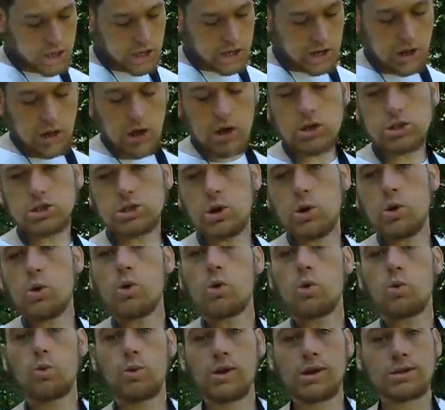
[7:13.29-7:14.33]
And also,
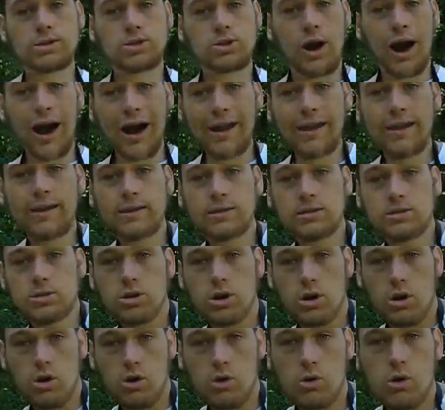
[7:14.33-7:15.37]
what is your
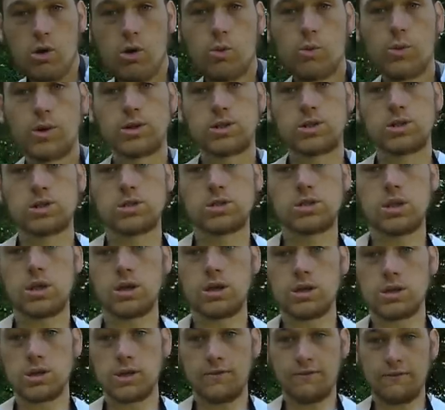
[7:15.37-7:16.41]
ISO, which is
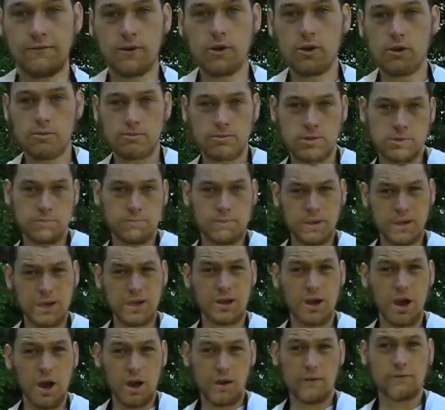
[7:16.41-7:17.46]
the film
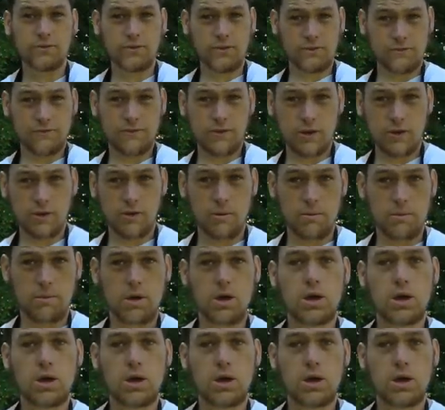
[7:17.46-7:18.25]
speed of the film.